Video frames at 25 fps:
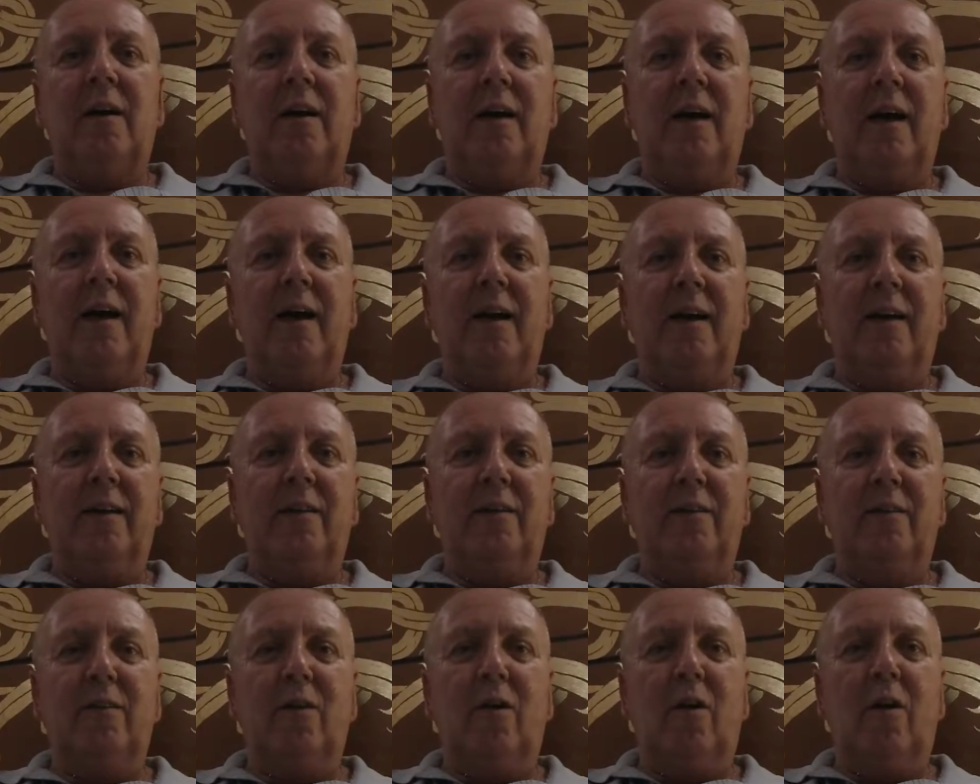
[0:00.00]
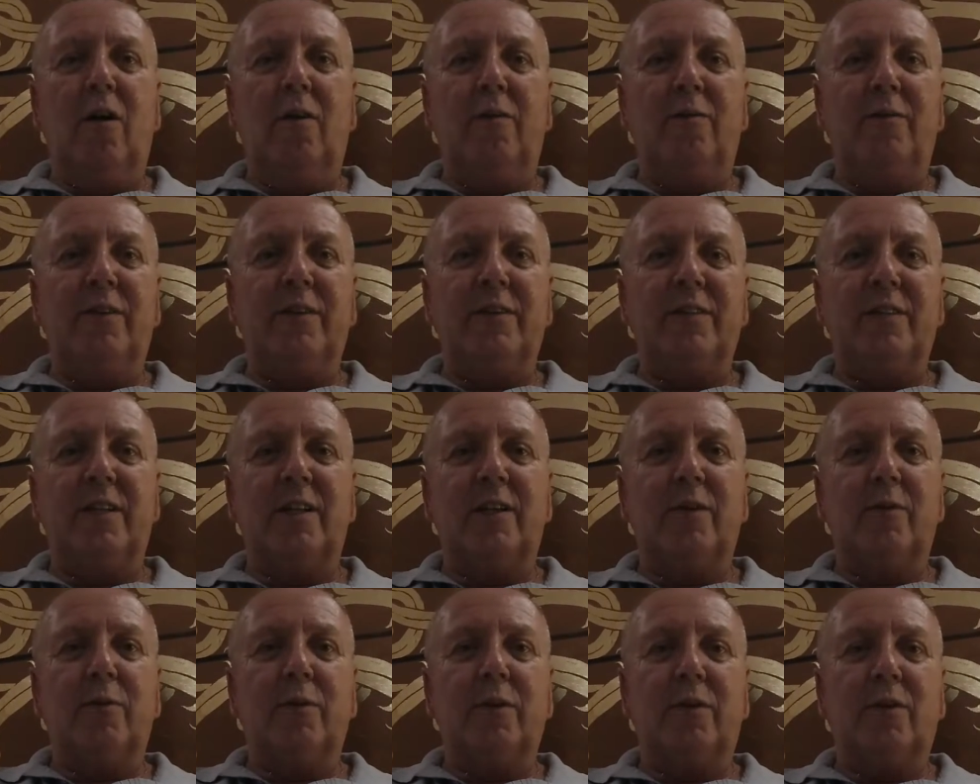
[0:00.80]
And
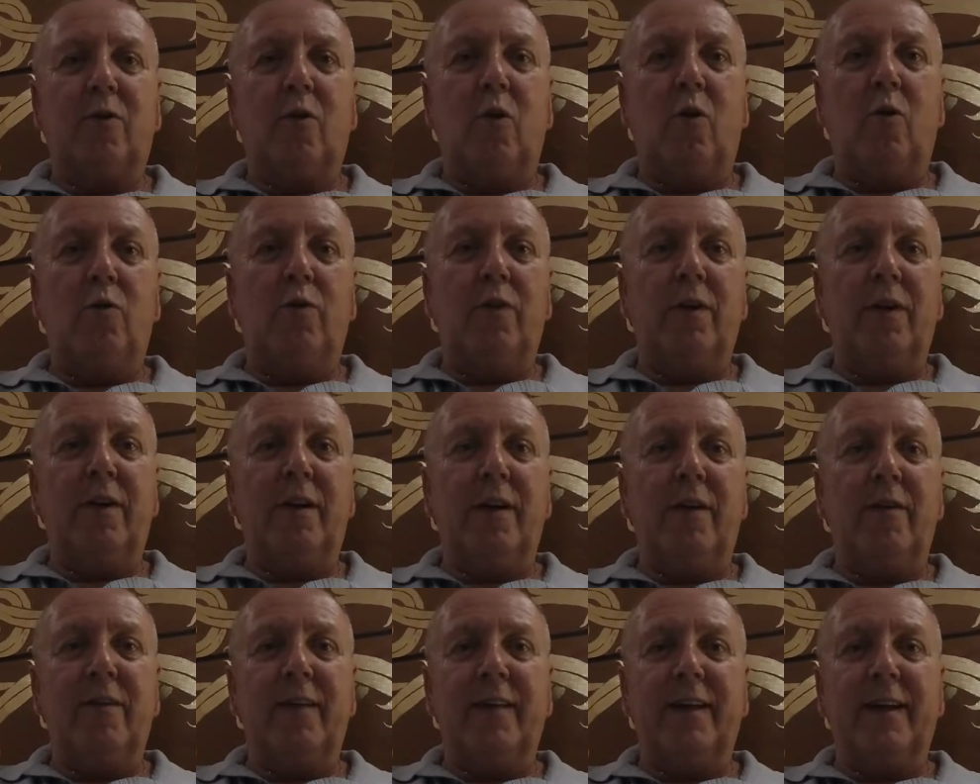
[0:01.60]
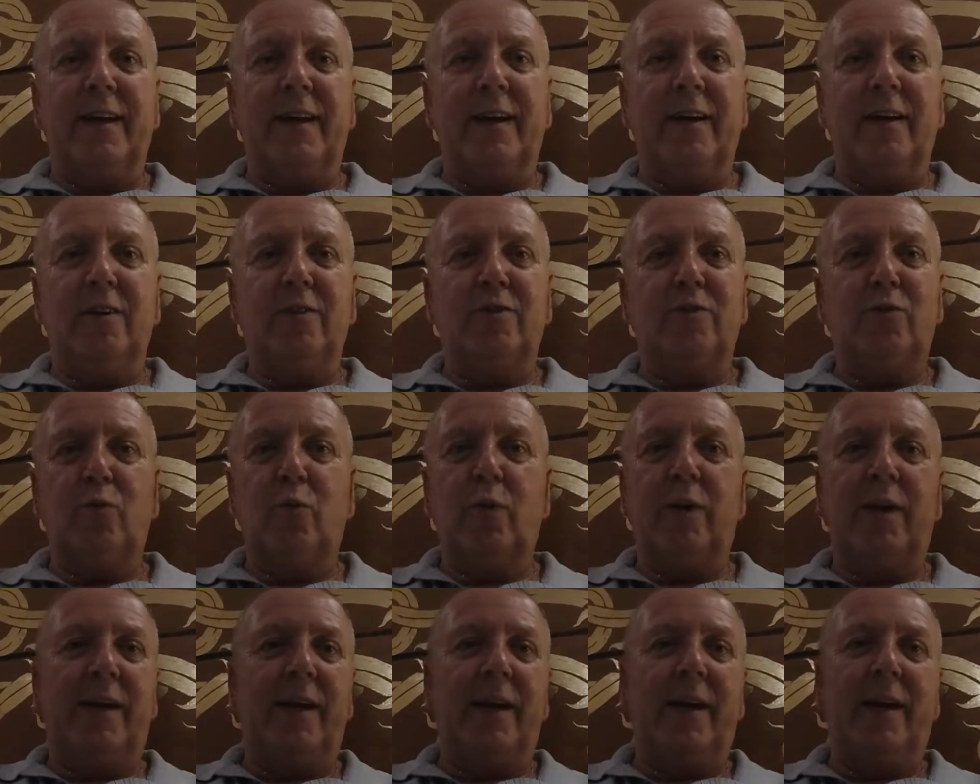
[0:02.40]
obviously with COVID and everything else,
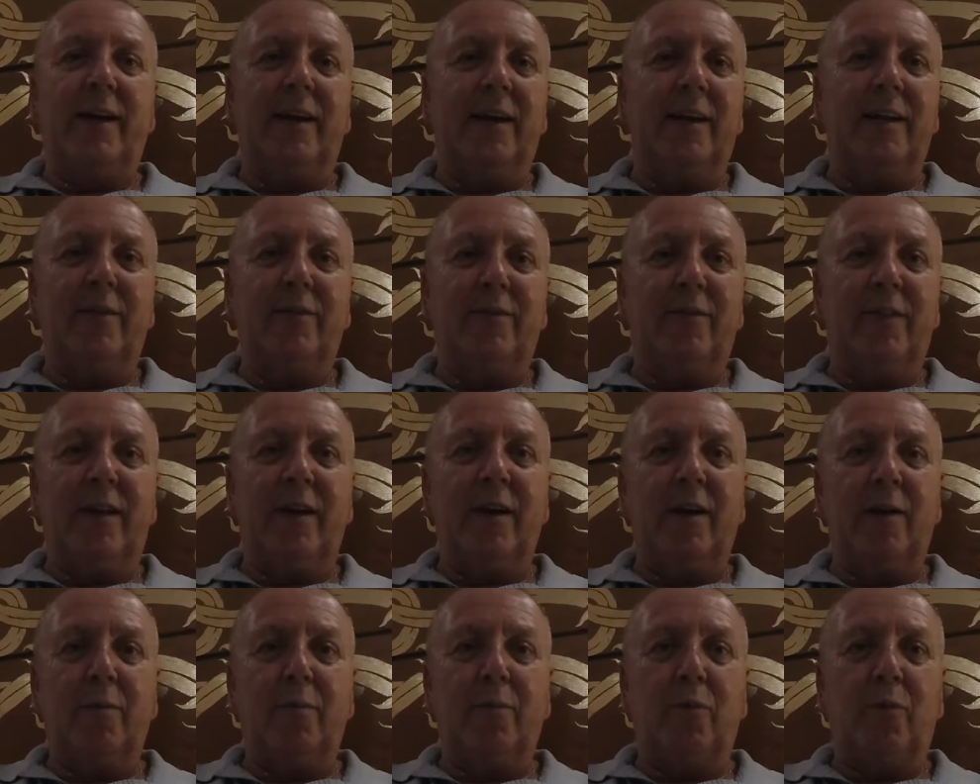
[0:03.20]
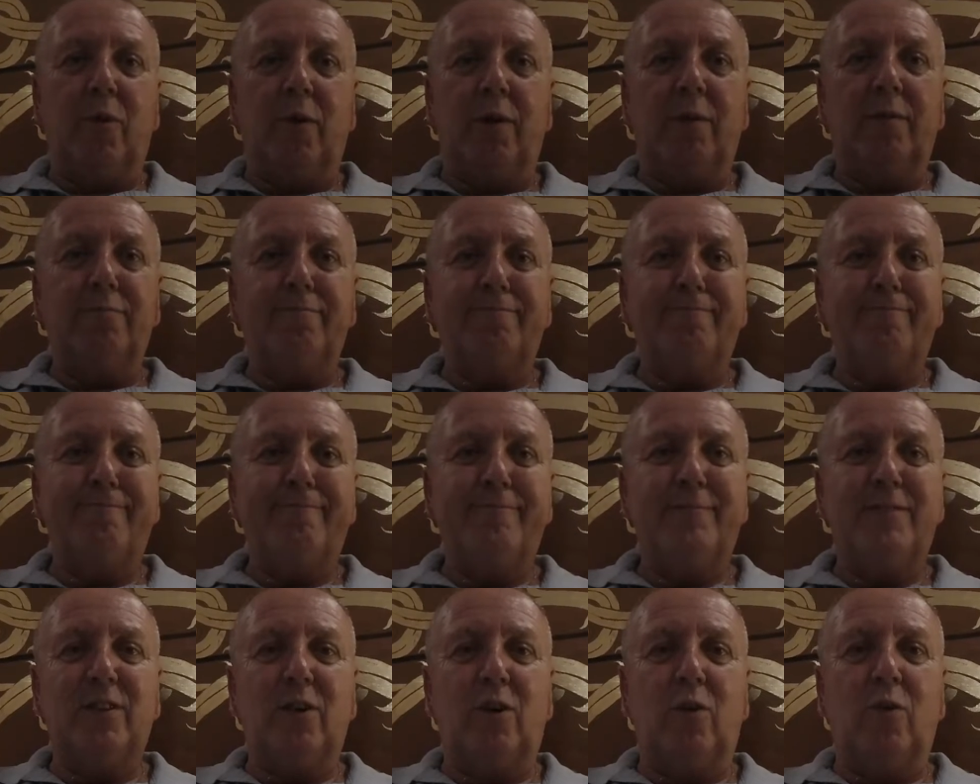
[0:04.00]
we can't leave the airport.
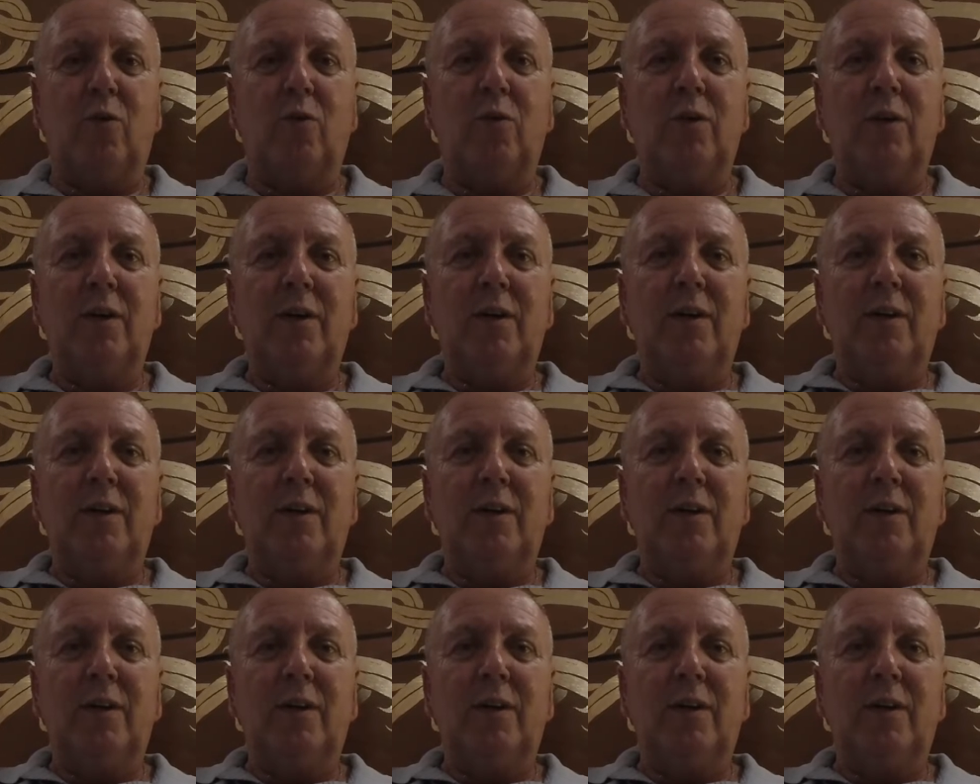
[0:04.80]
So